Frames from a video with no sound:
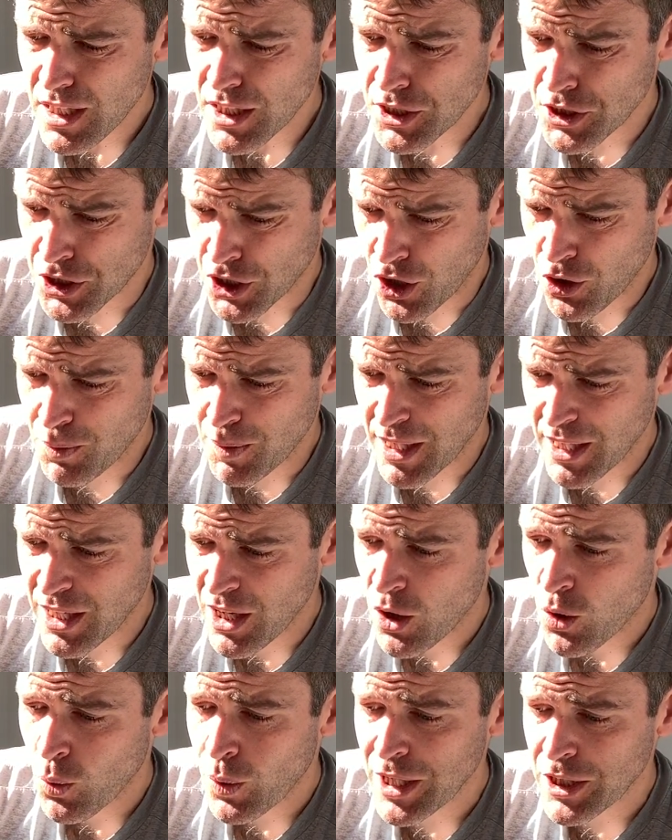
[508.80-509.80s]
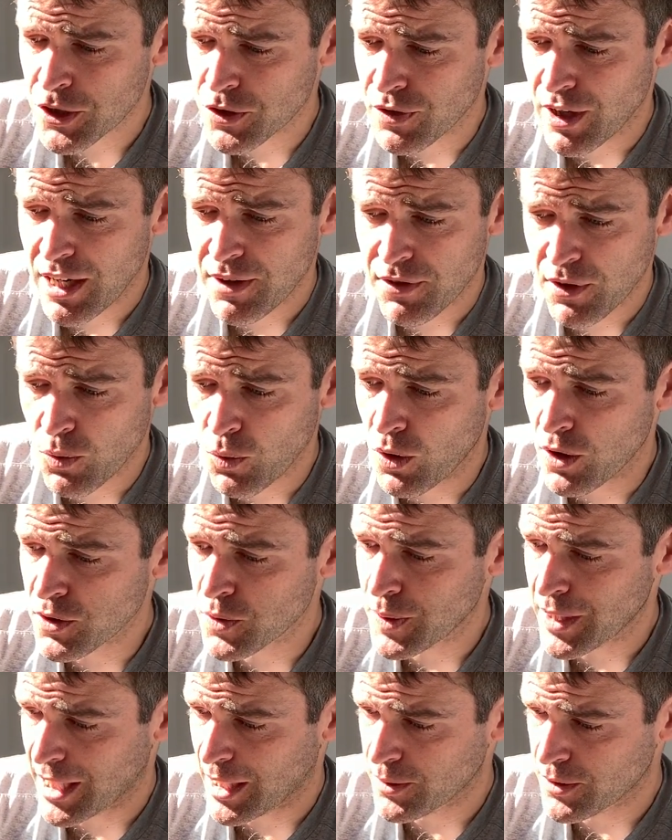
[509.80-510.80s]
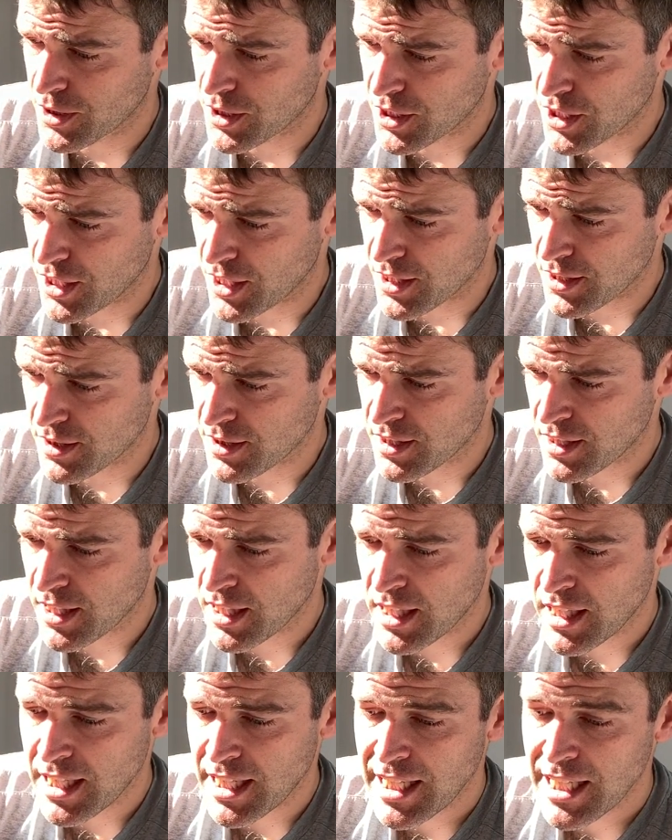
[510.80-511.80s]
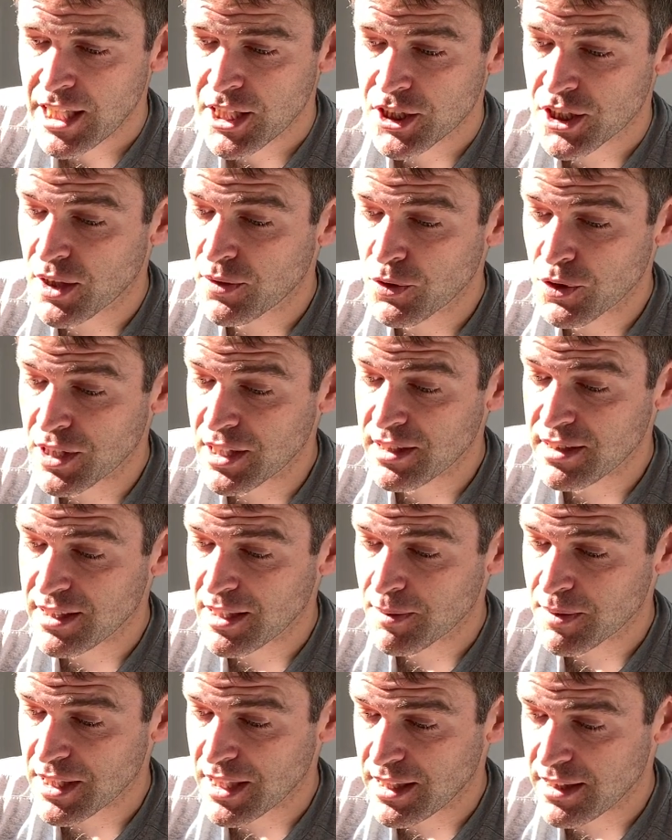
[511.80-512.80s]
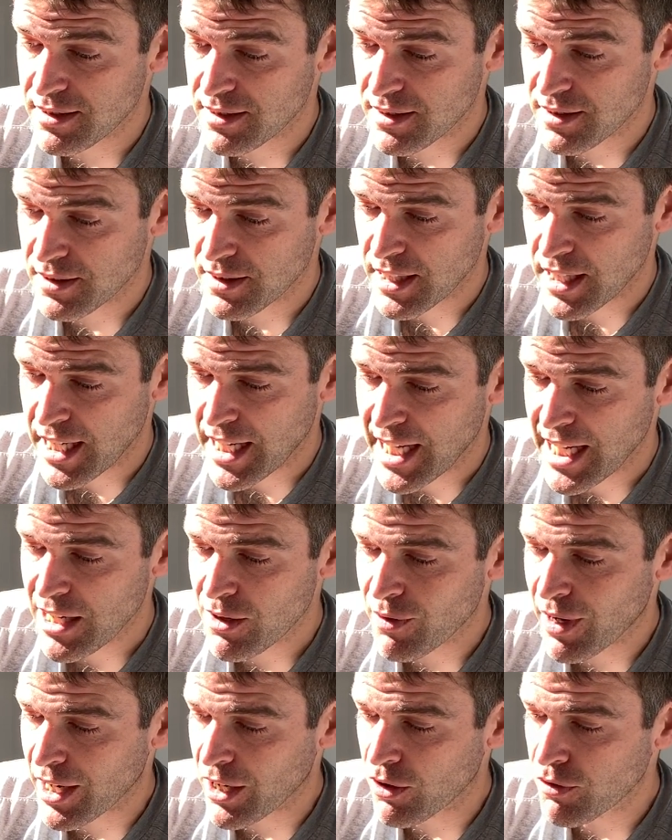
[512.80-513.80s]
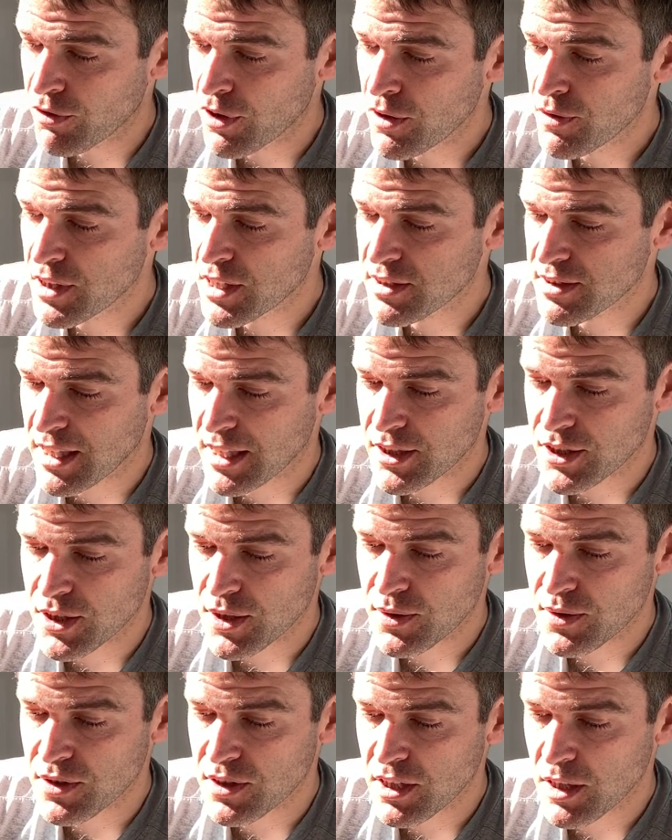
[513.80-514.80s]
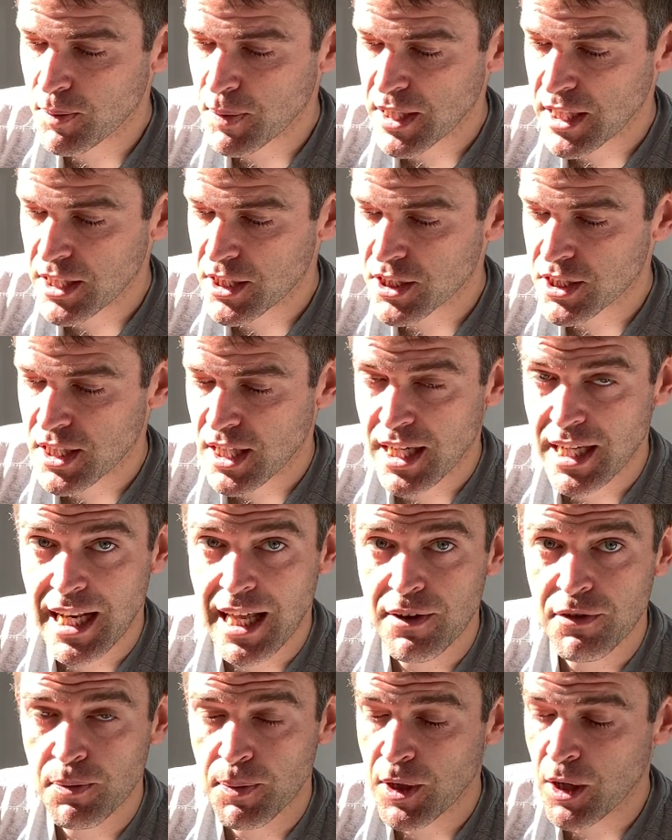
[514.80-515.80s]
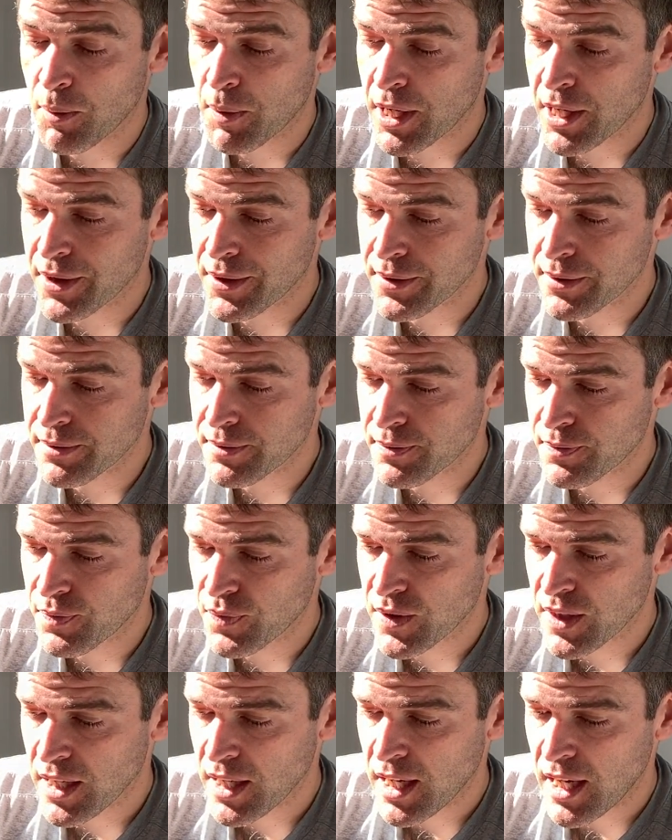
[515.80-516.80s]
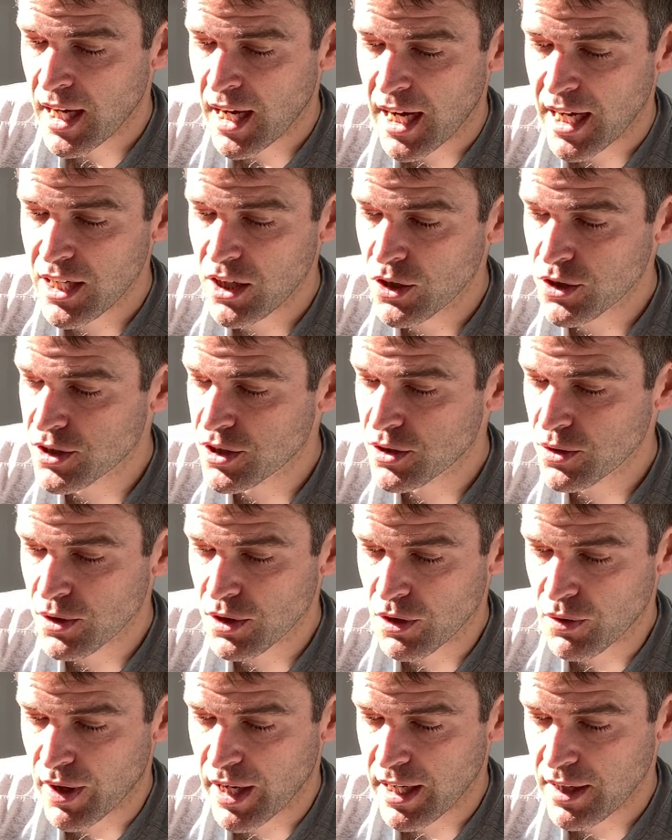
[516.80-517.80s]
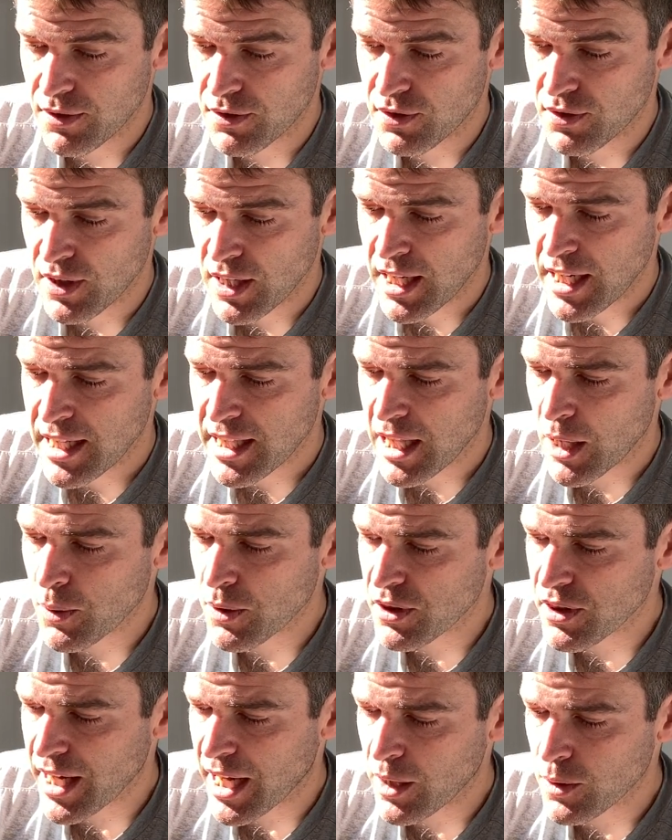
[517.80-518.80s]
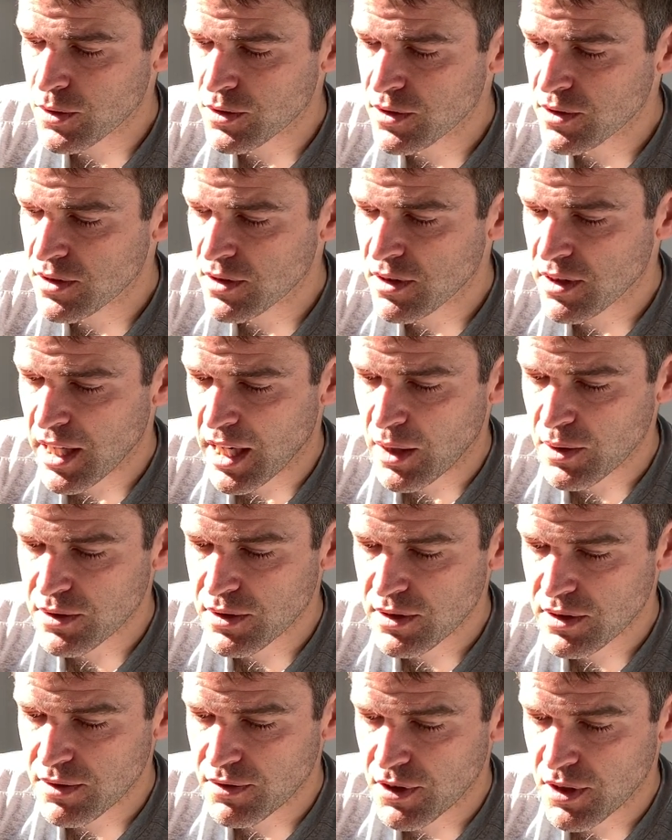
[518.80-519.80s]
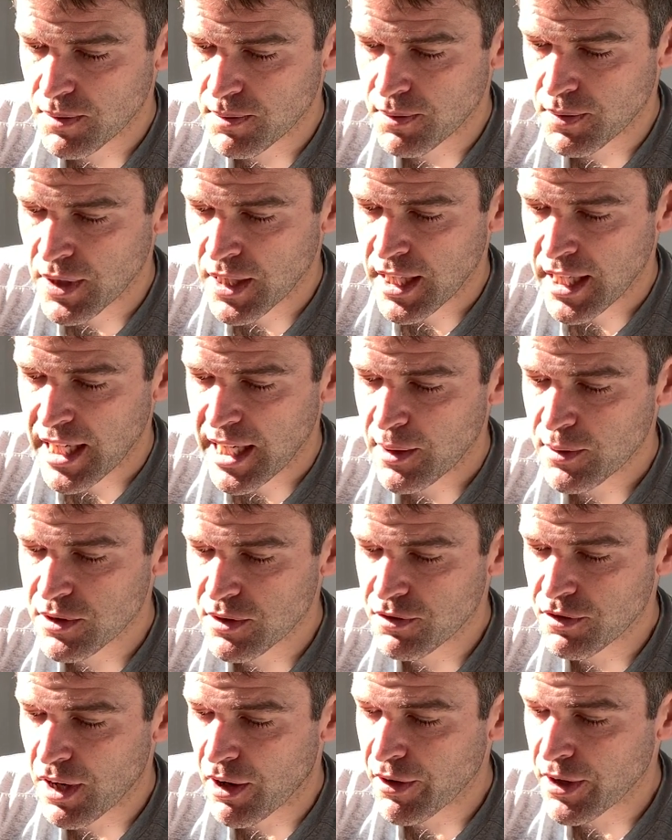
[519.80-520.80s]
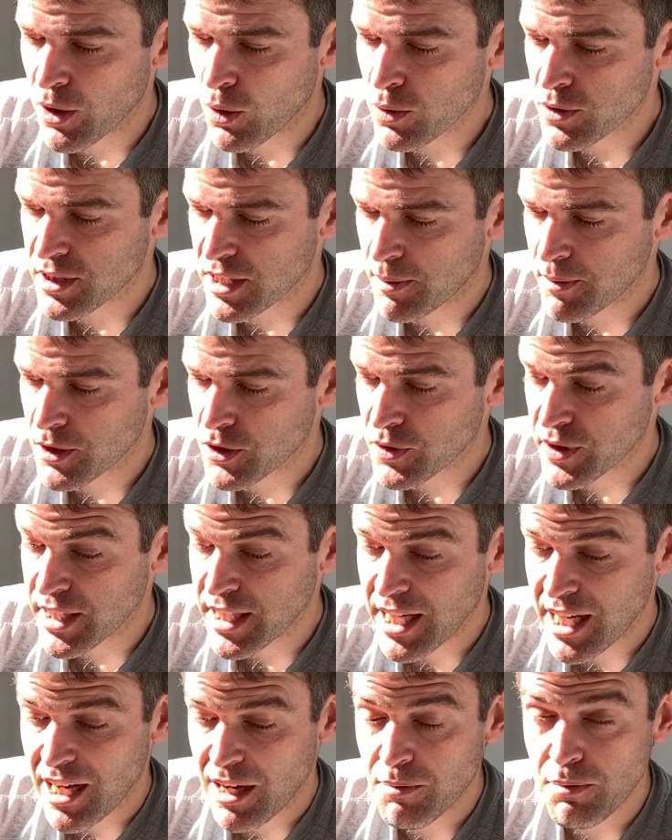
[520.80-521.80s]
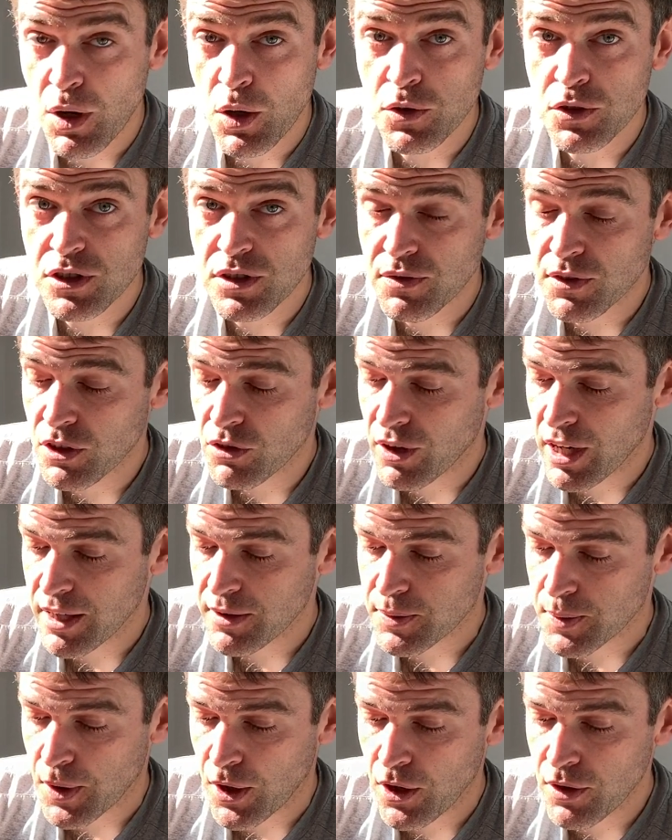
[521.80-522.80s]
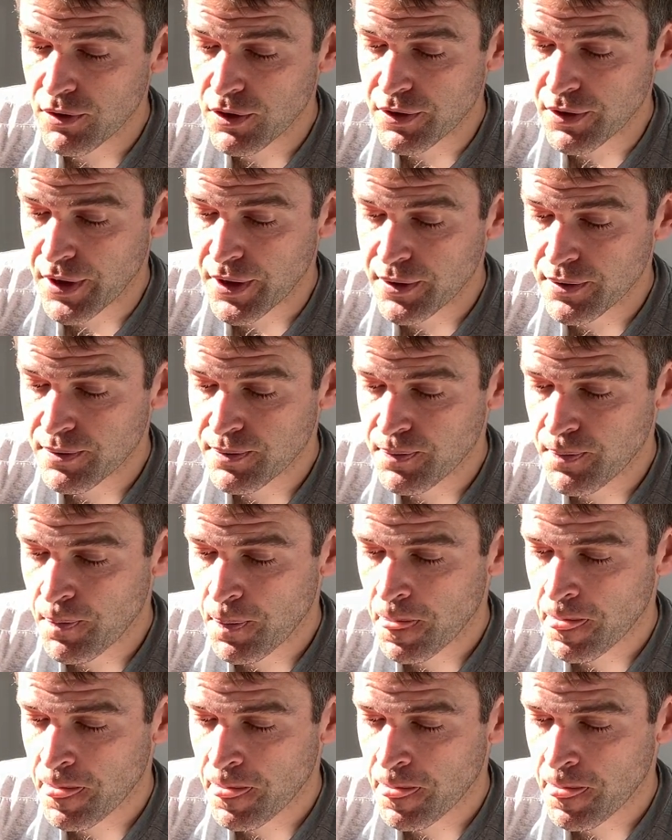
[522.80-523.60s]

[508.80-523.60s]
"Show me which grave it was without a shirt." Shovel didn't seem to listen. He ran off over the sand dunes to the beach and left me on my own. I looked at all the graves. There were thousands and thousands of them. It was a very old cemetery, and most of the graves were overgrown.